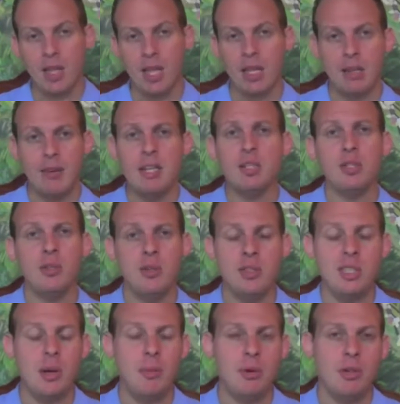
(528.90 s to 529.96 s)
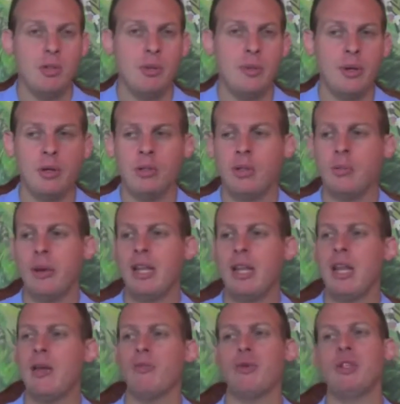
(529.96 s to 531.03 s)
and eventually you'll stumble on a domain
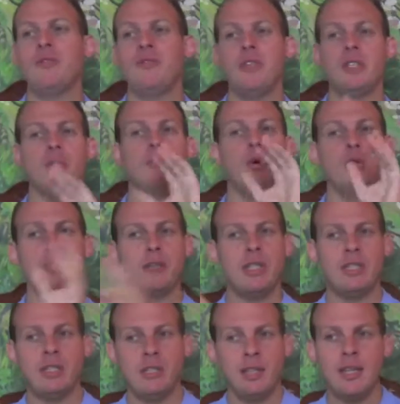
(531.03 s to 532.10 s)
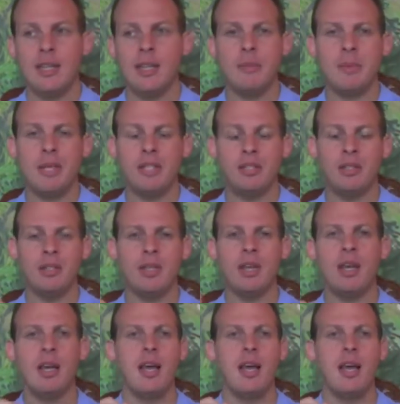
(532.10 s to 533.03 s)
name which fits most criteria that I mentioned,